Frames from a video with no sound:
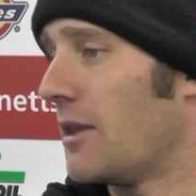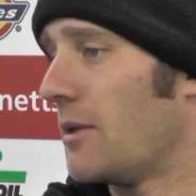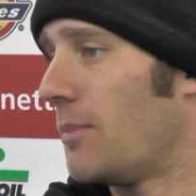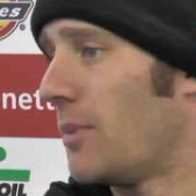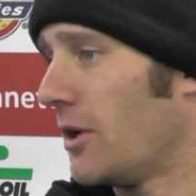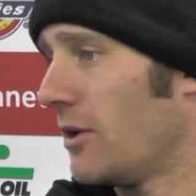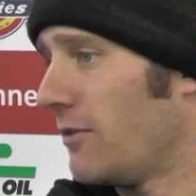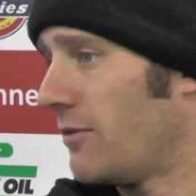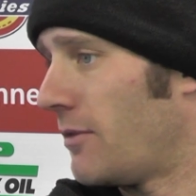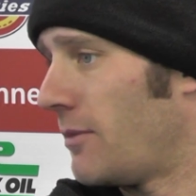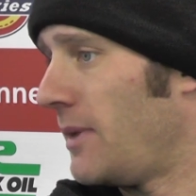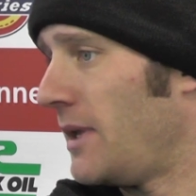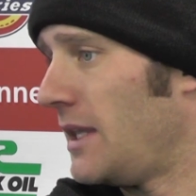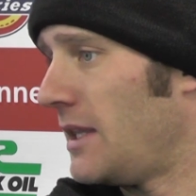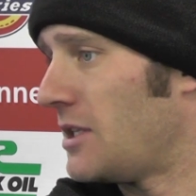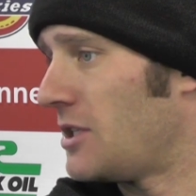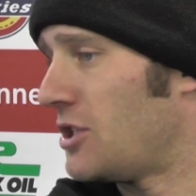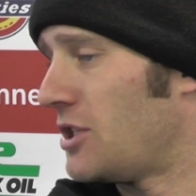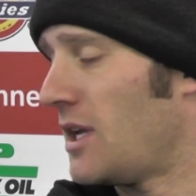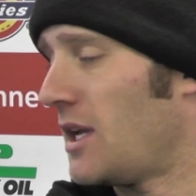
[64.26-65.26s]
of the bike for me
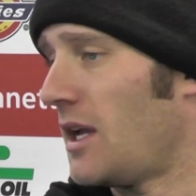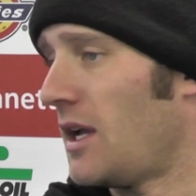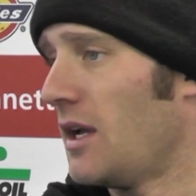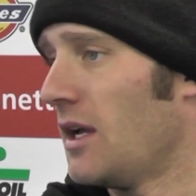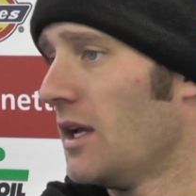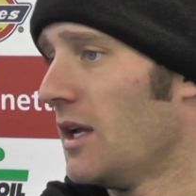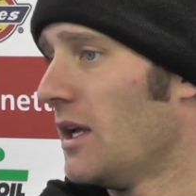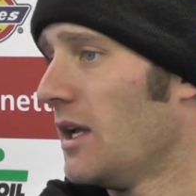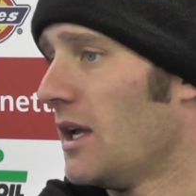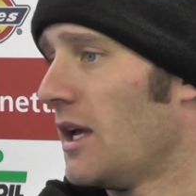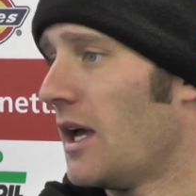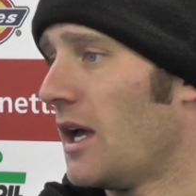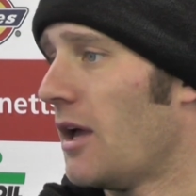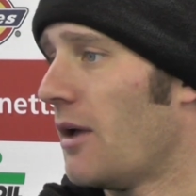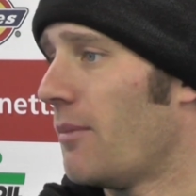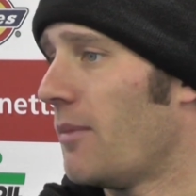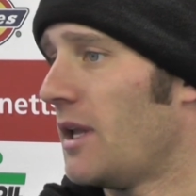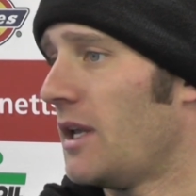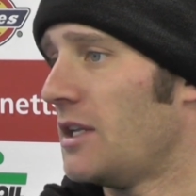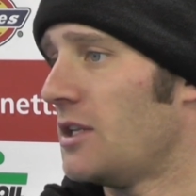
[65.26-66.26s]
this year,
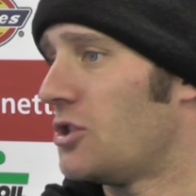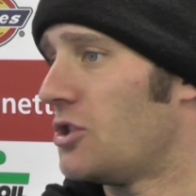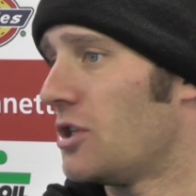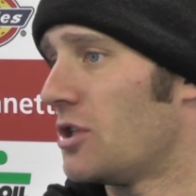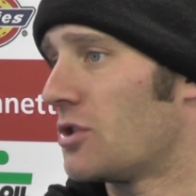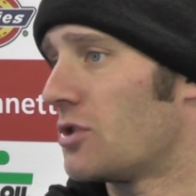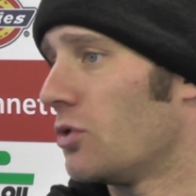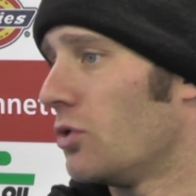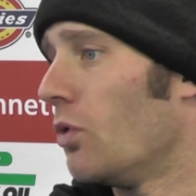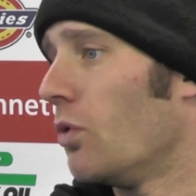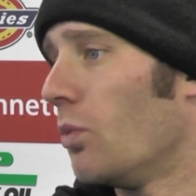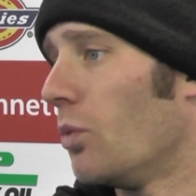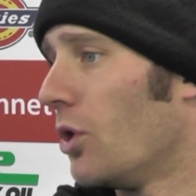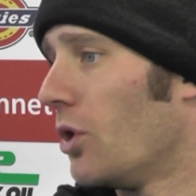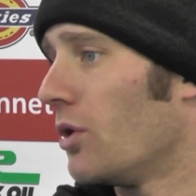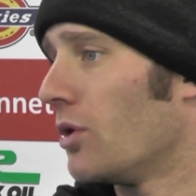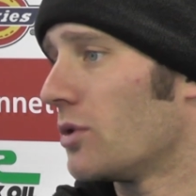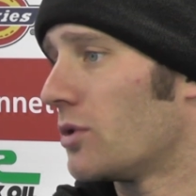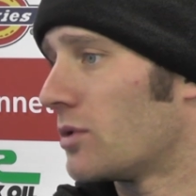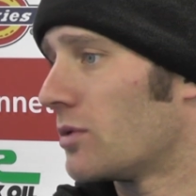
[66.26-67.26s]
and it's just all
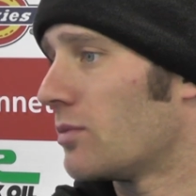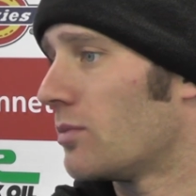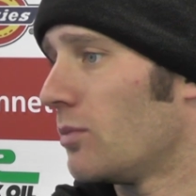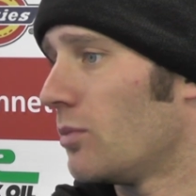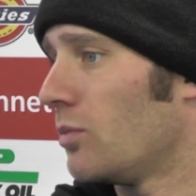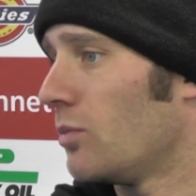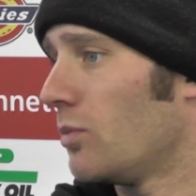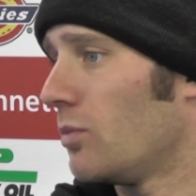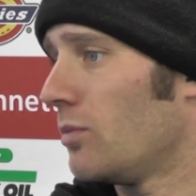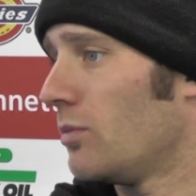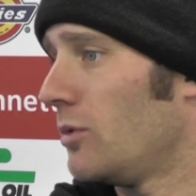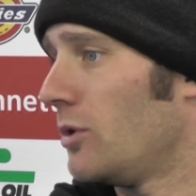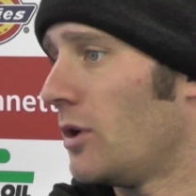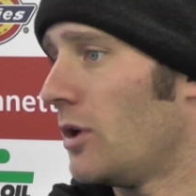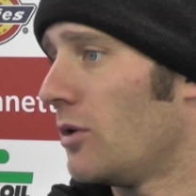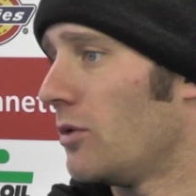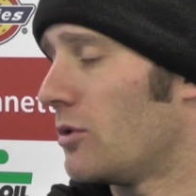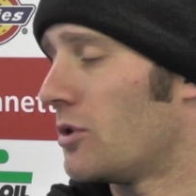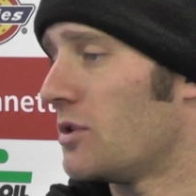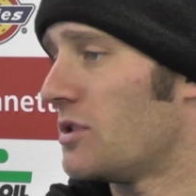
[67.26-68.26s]
worked,
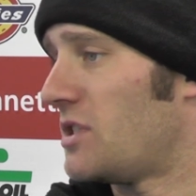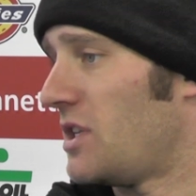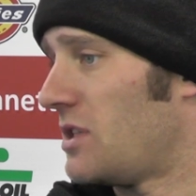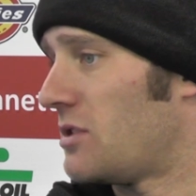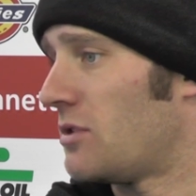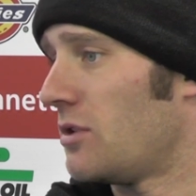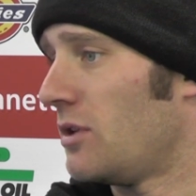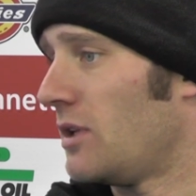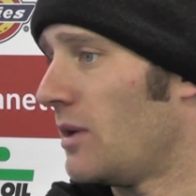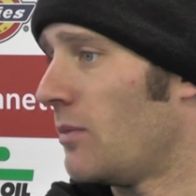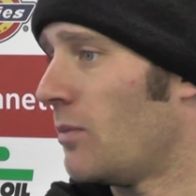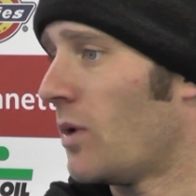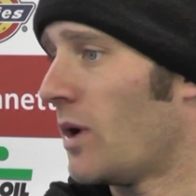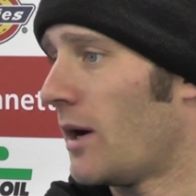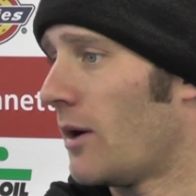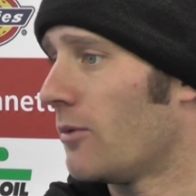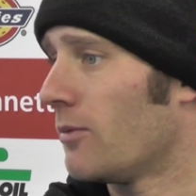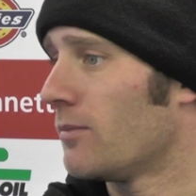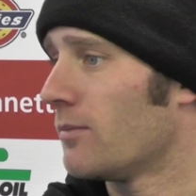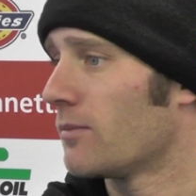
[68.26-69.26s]
consistent and
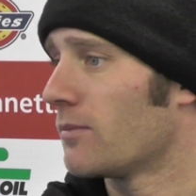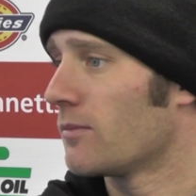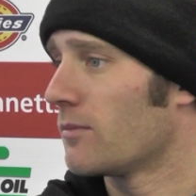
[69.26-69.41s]
well.